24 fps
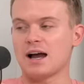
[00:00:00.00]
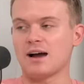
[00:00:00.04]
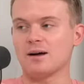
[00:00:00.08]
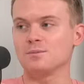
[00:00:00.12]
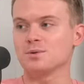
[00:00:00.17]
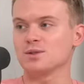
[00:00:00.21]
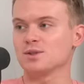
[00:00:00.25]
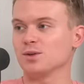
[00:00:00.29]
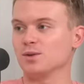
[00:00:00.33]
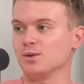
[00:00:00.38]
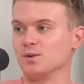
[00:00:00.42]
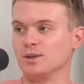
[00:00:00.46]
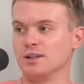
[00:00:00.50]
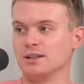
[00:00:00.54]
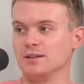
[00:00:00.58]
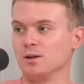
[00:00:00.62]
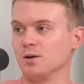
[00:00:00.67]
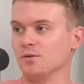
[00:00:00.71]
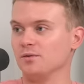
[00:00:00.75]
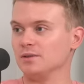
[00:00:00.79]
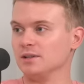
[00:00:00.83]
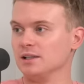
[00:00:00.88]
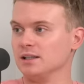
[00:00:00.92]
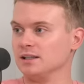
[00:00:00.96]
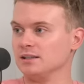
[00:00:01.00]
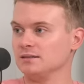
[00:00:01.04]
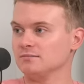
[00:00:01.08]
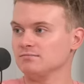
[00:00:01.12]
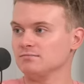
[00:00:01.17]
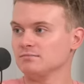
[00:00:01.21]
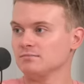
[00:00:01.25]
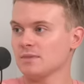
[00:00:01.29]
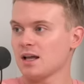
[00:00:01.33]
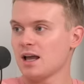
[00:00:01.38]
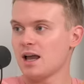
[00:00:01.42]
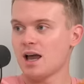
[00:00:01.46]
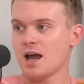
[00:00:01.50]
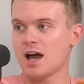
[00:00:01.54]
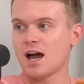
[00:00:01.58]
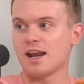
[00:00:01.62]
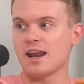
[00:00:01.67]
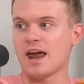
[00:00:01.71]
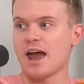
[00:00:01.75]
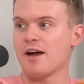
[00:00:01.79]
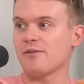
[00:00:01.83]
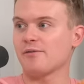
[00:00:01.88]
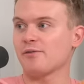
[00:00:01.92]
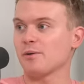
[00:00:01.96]
absolutely lovely, and
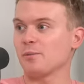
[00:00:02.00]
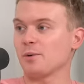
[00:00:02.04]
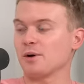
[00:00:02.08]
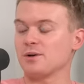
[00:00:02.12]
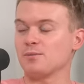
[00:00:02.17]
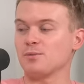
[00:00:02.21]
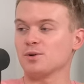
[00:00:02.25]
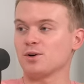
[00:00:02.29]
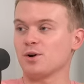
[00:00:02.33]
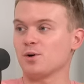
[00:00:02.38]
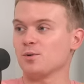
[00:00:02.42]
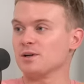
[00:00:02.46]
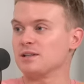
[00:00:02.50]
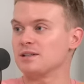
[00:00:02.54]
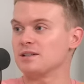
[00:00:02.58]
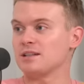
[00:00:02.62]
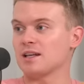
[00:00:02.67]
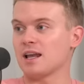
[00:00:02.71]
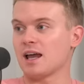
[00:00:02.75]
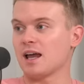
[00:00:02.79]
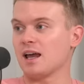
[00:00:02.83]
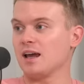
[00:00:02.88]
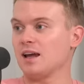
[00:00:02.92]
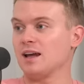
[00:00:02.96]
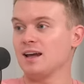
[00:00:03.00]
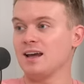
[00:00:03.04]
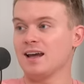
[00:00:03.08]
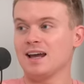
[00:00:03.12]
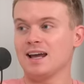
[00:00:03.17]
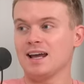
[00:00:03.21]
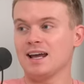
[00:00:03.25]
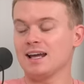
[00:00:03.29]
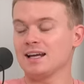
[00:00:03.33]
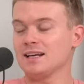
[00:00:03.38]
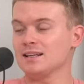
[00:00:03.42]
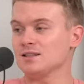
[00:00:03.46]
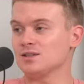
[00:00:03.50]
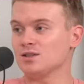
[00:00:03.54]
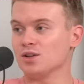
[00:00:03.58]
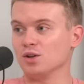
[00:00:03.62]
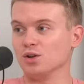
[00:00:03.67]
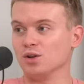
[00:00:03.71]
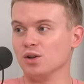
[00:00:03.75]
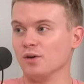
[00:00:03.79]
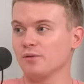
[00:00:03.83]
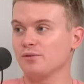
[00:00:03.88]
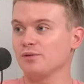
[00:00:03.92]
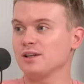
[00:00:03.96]
everybody would always say. He's the
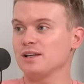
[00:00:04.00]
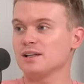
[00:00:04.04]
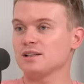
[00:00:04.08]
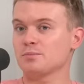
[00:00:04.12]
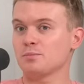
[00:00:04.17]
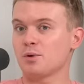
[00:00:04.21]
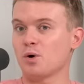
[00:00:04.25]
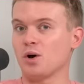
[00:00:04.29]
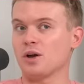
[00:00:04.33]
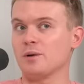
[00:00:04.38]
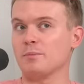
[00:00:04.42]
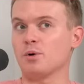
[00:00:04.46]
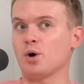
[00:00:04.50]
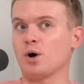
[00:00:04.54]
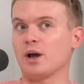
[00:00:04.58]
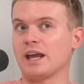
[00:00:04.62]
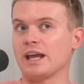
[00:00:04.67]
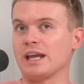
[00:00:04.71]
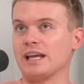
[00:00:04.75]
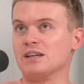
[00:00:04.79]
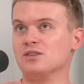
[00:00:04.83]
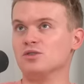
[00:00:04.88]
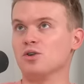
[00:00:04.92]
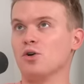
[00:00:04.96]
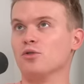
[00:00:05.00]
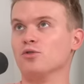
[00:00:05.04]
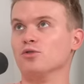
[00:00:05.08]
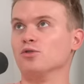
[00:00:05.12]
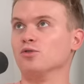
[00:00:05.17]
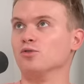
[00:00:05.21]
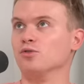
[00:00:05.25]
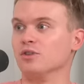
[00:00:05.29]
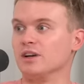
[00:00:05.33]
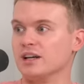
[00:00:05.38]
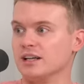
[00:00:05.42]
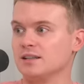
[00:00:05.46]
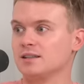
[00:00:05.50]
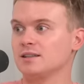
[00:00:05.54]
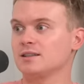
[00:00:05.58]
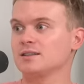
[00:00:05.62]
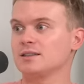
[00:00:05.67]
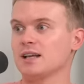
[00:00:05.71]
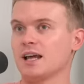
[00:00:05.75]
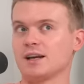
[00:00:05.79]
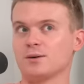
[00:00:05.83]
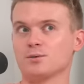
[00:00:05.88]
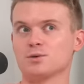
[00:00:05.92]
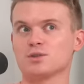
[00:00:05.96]
loveliest that's boy, a, but he reeks.
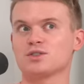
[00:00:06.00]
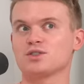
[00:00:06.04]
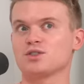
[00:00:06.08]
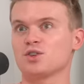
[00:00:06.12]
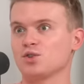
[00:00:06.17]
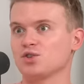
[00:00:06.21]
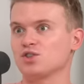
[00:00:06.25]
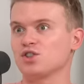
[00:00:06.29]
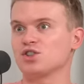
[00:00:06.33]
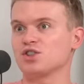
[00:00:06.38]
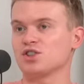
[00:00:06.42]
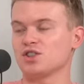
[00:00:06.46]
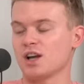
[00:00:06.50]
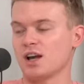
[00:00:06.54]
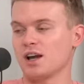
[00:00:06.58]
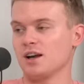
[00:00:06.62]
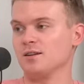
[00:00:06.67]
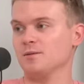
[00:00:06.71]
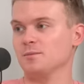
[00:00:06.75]
That's just such a shame.